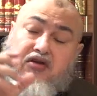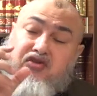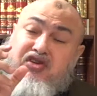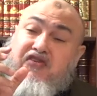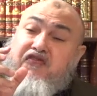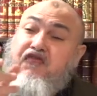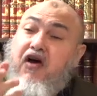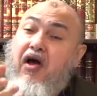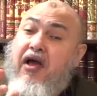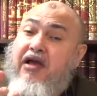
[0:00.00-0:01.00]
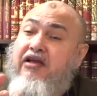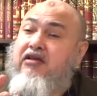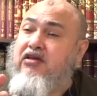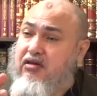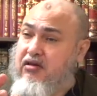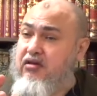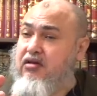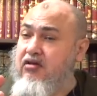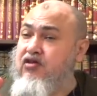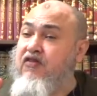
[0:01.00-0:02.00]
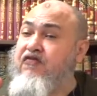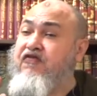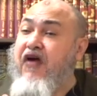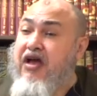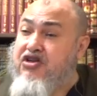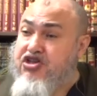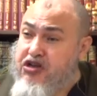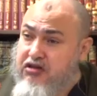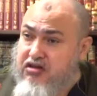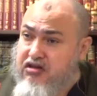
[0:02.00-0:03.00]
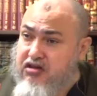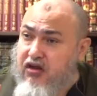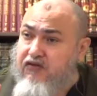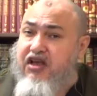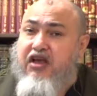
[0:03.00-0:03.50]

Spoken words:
defined the fashions of the